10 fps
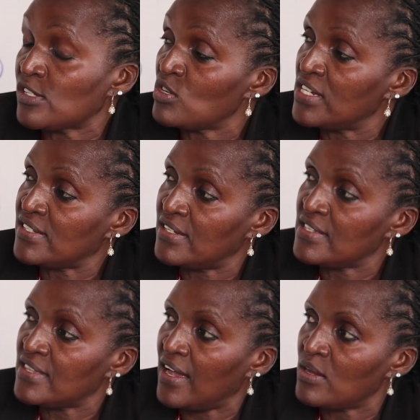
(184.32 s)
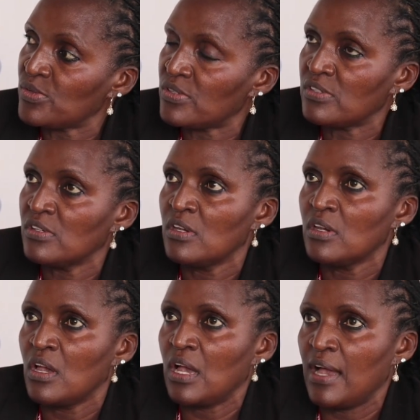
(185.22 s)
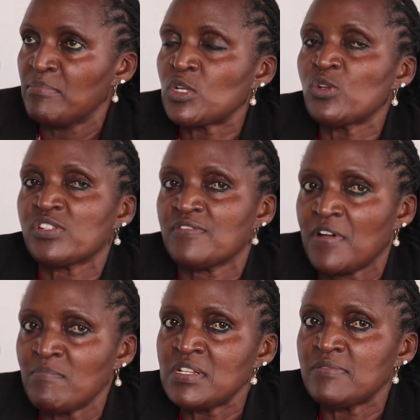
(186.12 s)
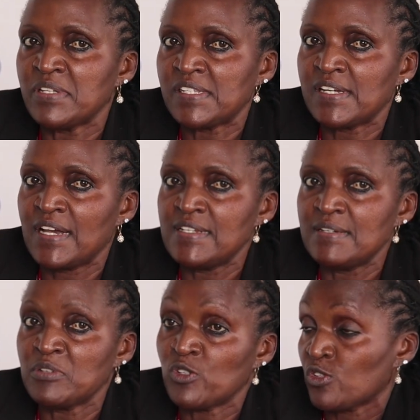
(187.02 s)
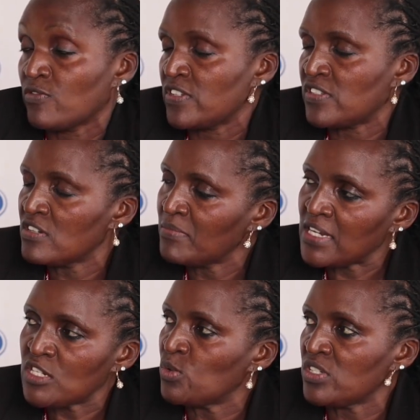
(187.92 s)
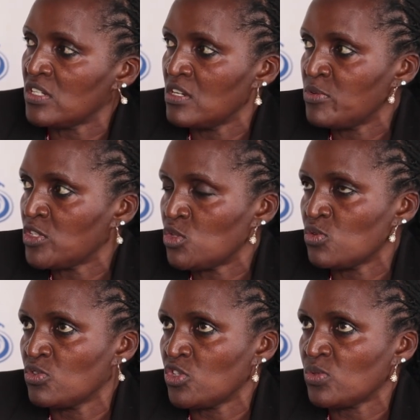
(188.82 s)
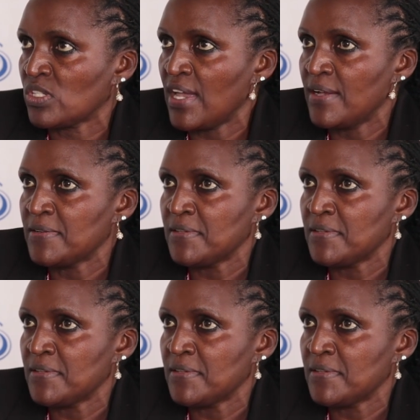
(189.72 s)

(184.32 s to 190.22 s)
isolated in the house because the family, basically because of the stigma, didn't want anybody to know she was there.